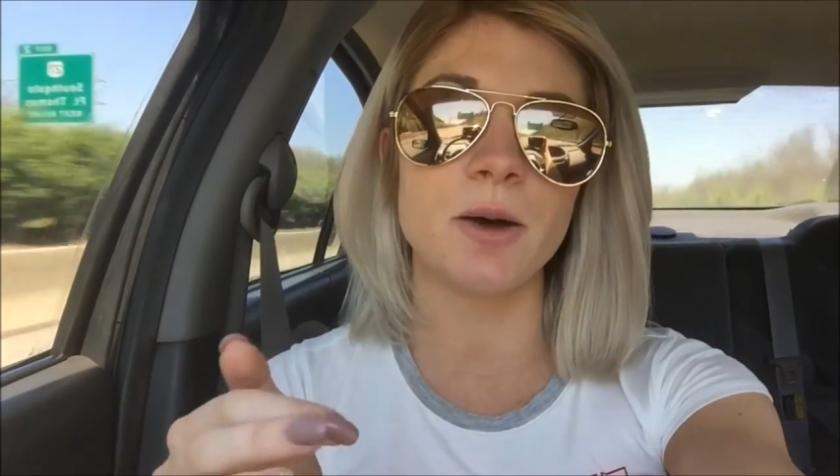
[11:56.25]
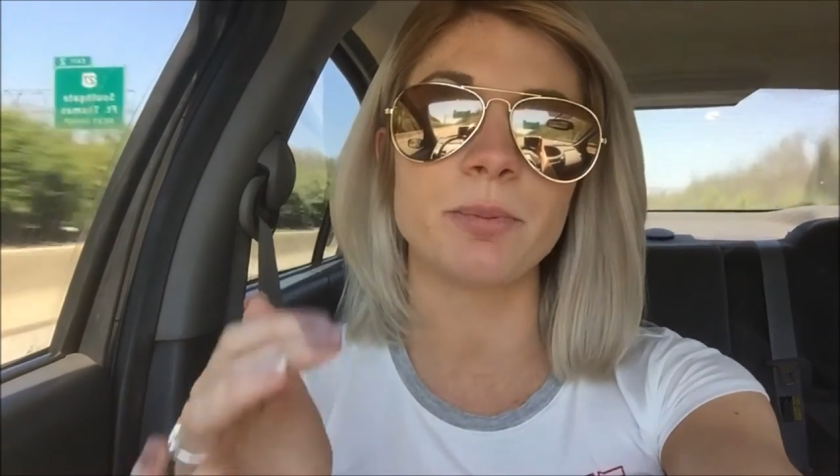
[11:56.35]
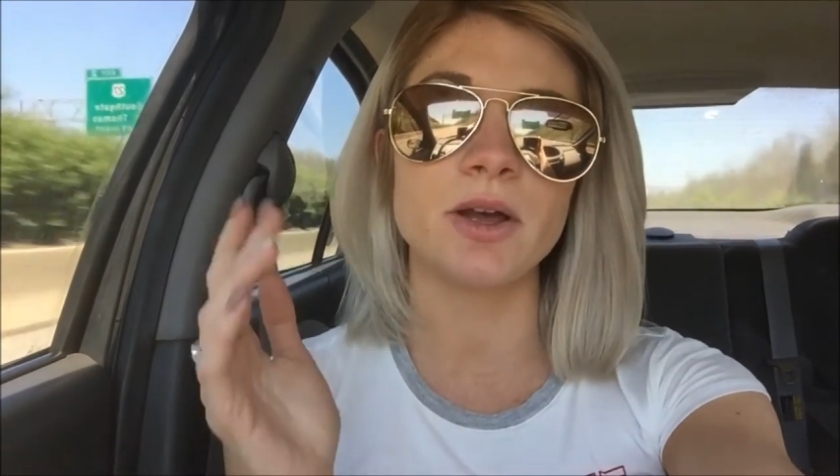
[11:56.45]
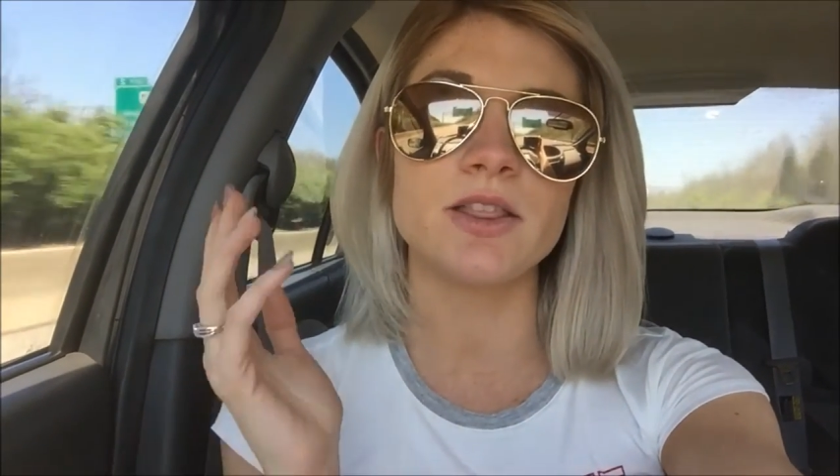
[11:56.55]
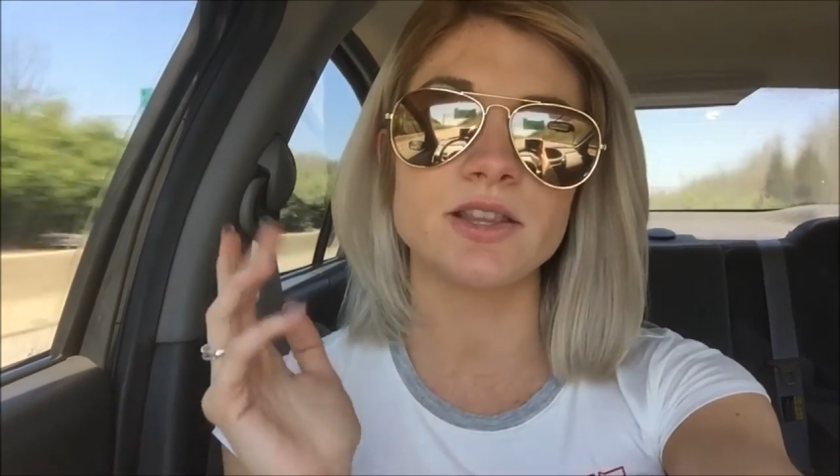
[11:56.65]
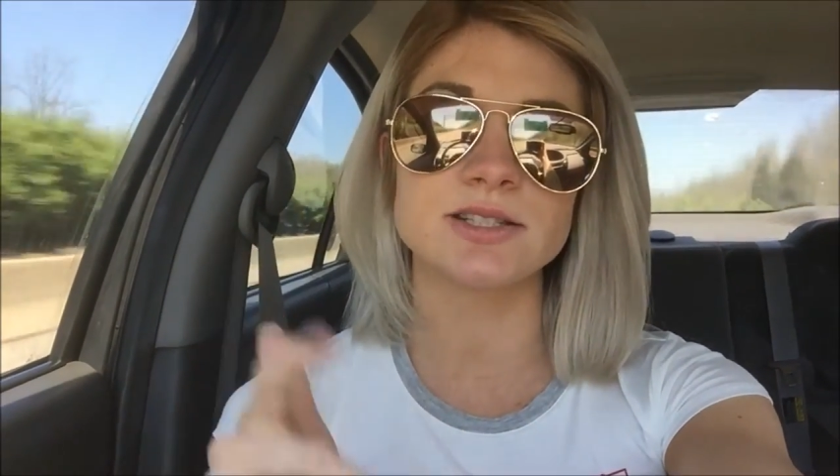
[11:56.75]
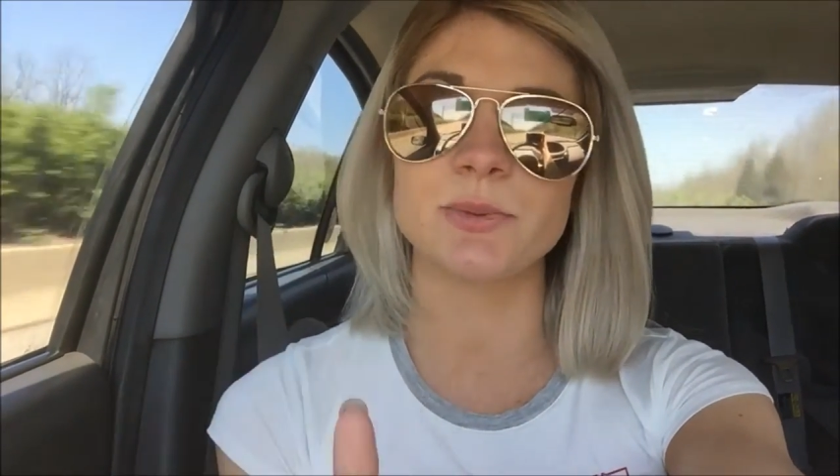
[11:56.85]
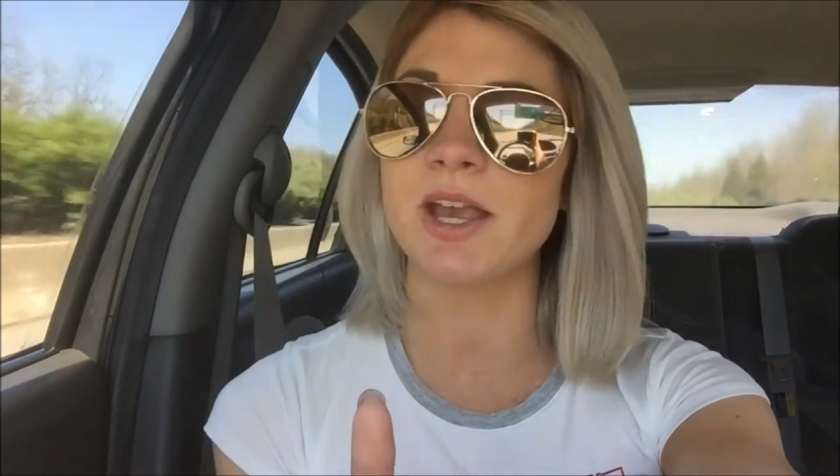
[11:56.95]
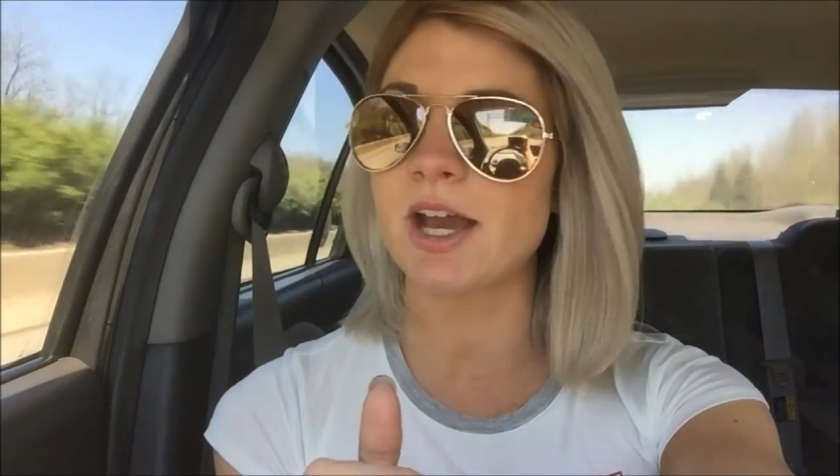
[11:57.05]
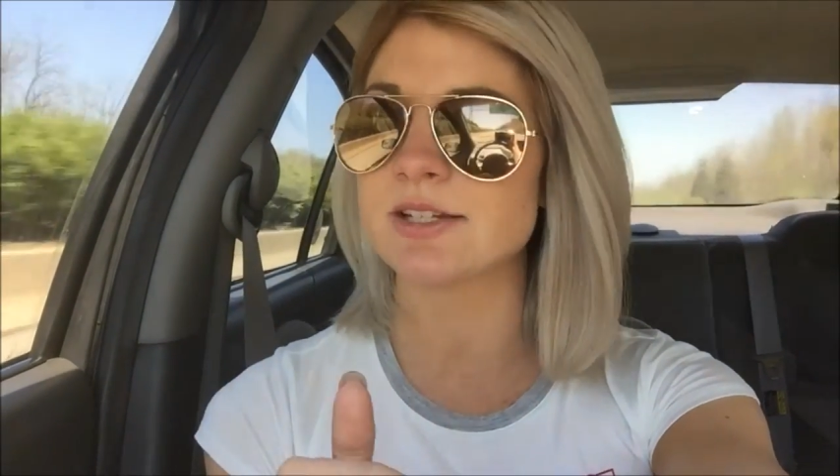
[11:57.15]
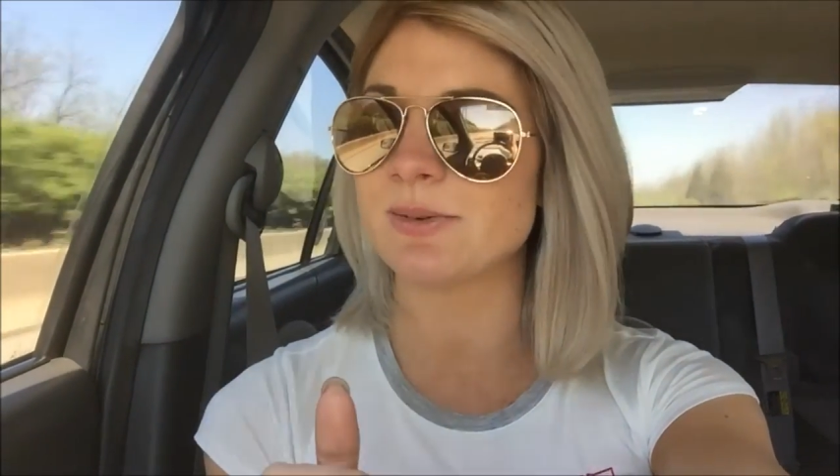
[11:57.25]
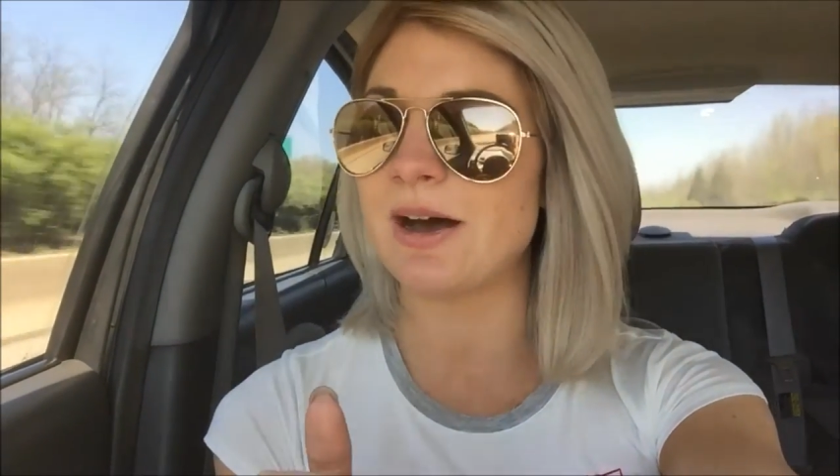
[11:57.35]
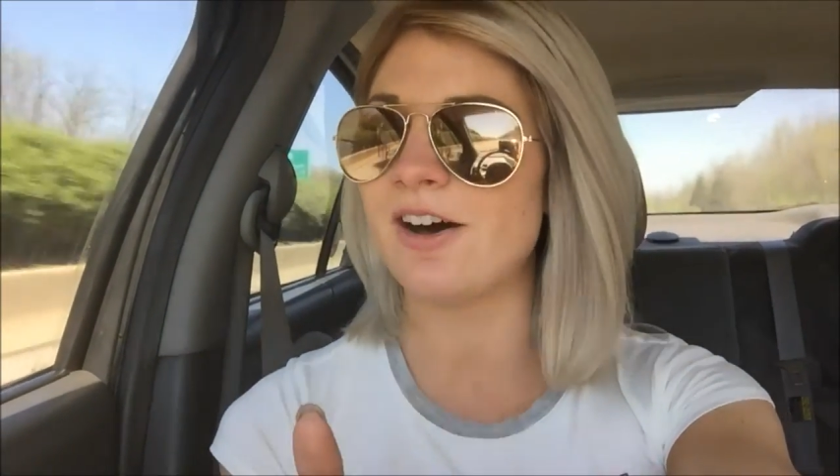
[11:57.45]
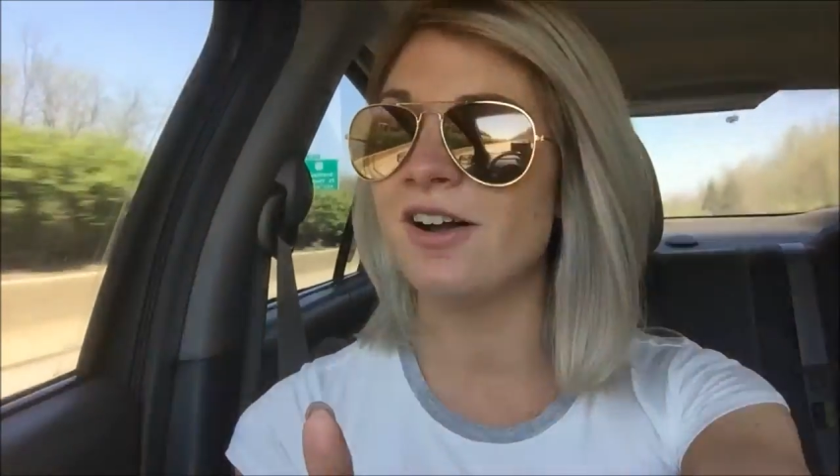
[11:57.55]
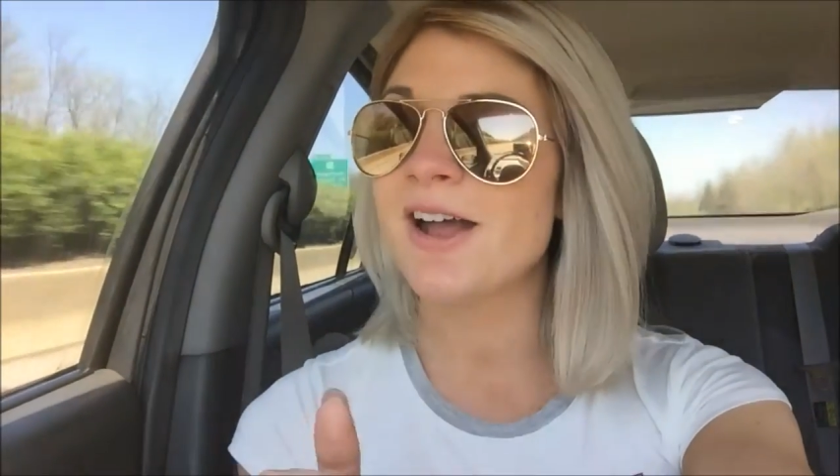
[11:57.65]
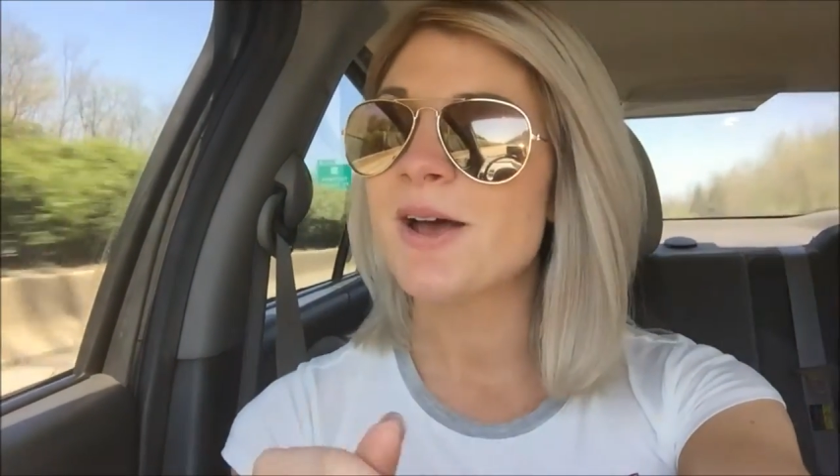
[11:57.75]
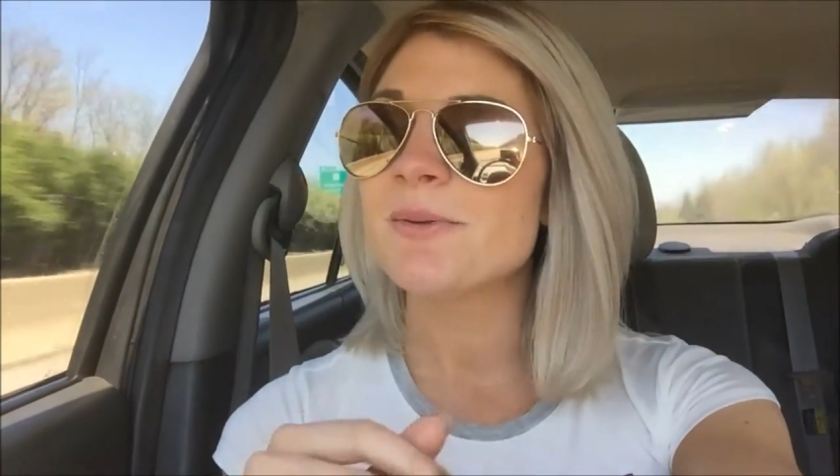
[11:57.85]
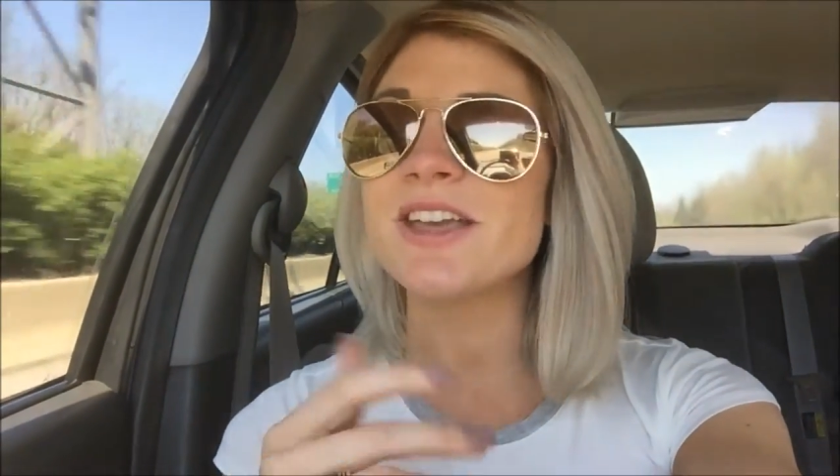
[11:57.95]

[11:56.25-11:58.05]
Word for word: up this week as well.